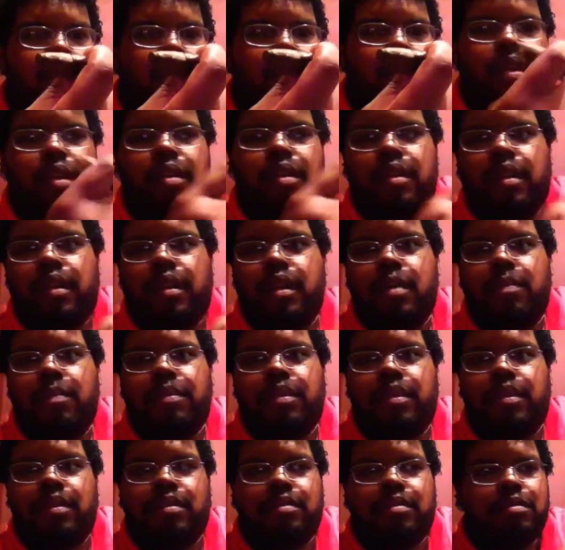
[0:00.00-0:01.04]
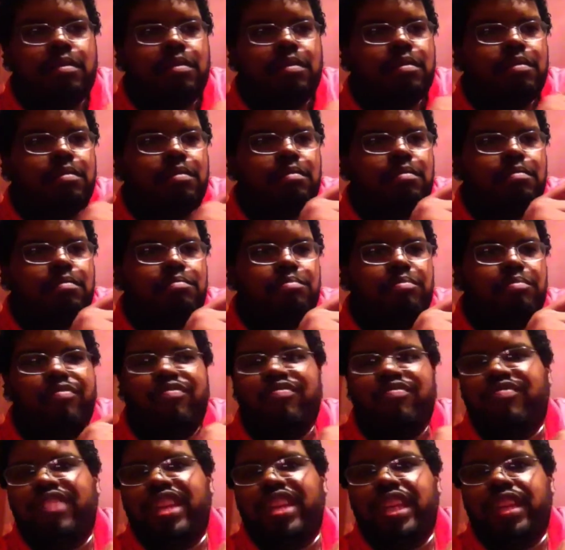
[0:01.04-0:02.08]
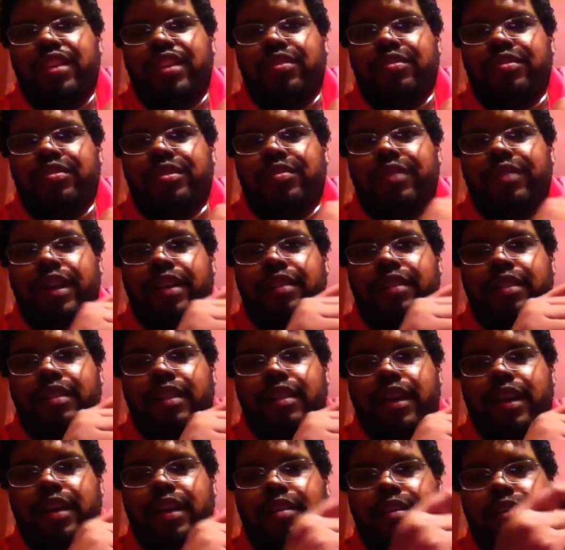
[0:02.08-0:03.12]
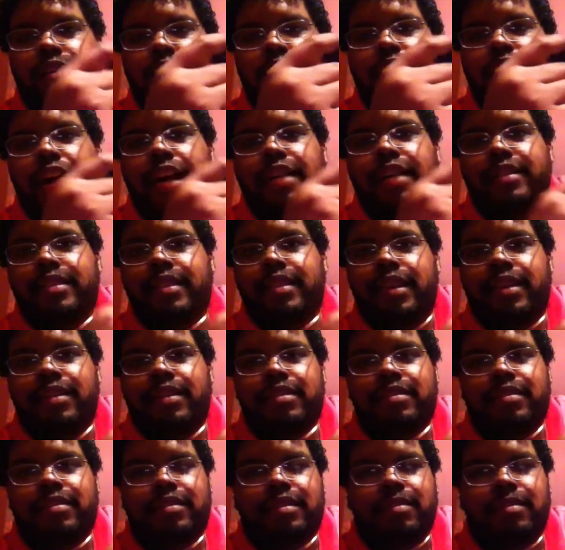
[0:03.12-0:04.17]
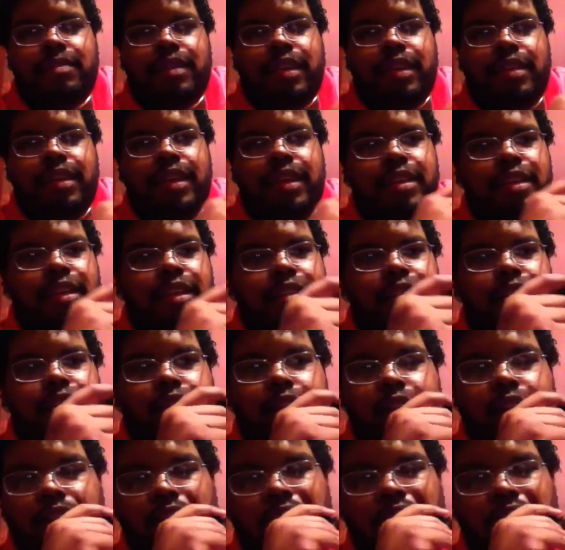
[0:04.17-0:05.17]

enter a couple of videos throughout the night or contests or something of that nature.